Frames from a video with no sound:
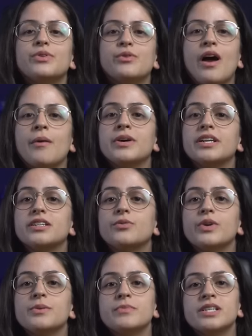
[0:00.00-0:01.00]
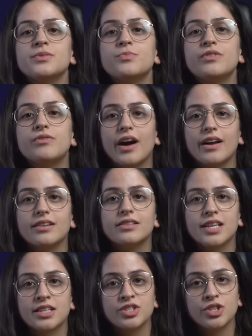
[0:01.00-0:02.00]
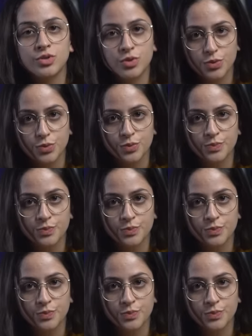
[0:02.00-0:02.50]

parameter we must provide attention to.